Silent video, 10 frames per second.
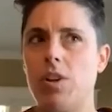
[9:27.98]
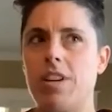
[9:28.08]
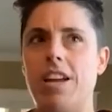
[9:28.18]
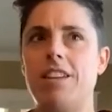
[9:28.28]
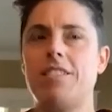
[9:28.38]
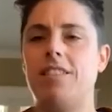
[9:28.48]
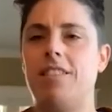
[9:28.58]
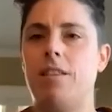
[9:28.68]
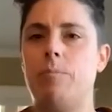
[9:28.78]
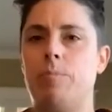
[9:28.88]
Well, yeah, he said
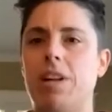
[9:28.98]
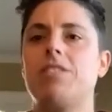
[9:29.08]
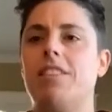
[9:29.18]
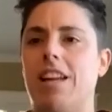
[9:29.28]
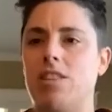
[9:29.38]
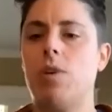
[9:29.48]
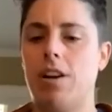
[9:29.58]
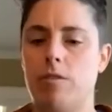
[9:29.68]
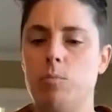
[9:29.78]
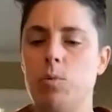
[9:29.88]
that. Brett said that's
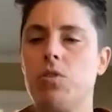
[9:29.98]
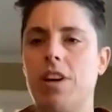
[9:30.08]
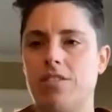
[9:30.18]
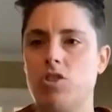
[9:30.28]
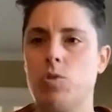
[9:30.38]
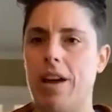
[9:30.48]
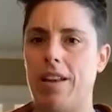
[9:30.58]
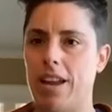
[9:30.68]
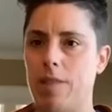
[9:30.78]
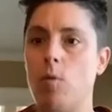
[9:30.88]
why vermouth got such a
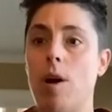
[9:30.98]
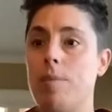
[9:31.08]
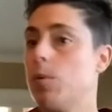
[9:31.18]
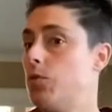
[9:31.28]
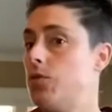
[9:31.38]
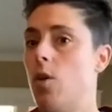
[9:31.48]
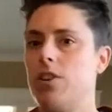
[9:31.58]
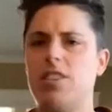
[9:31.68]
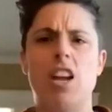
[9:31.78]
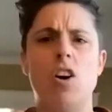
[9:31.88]
bad name, and why people
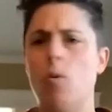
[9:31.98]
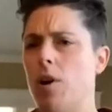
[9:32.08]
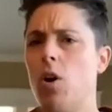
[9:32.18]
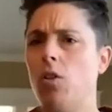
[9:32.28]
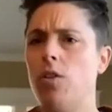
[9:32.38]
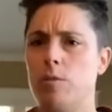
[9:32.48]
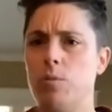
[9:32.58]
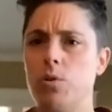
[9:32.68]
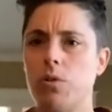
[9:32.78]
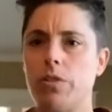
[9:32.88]
always say, "Oh, but hold the
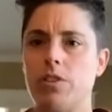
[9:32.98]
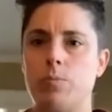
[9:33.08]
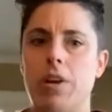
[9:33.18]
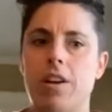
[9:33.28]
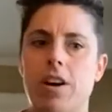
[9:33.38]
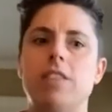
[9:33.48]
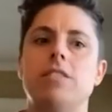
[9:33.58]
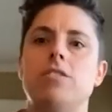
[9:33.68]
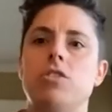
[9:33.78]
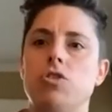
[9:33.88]
vermouth," is because
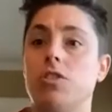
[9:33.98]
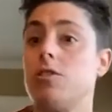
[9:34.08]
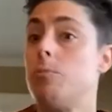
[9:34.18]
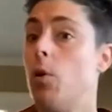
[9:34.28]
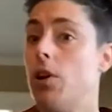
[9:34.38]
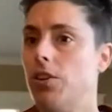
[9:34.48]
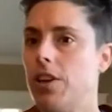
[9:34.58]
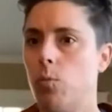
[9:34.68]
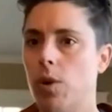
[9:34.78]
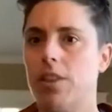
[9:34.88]
it's usually spoiled,
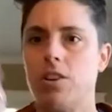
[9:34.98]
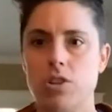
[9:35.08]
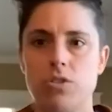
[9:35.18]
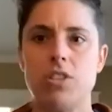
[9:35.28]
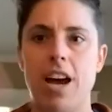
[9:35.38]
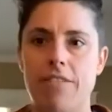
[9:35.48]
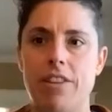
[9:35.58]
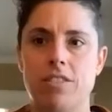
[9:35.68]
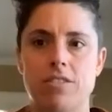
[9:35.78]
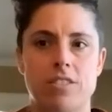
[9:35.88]
and what they're used to
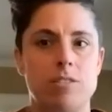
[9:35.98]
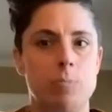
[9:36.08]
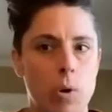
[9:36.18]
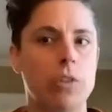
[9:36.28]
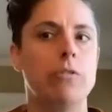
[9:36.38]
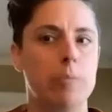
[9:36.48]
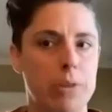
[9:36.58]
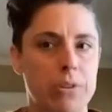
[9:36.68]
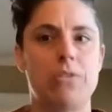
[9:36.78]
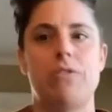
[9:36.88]
having is like spoiled
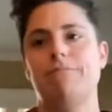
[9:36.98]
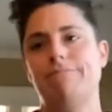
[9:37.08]
vermouth.